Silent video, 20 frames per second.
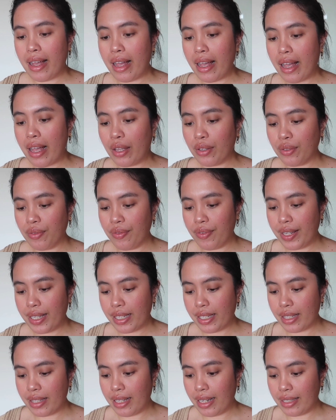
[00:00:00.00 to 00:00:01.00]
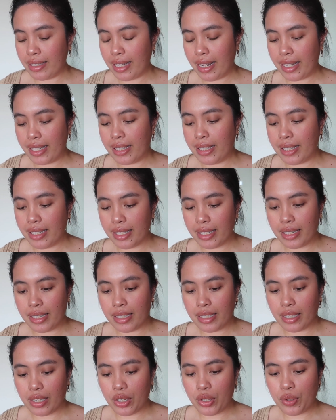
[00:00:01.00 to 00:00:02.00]
outfits that I did
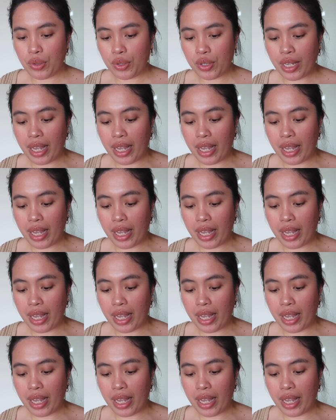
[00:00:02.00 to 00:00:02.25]
use.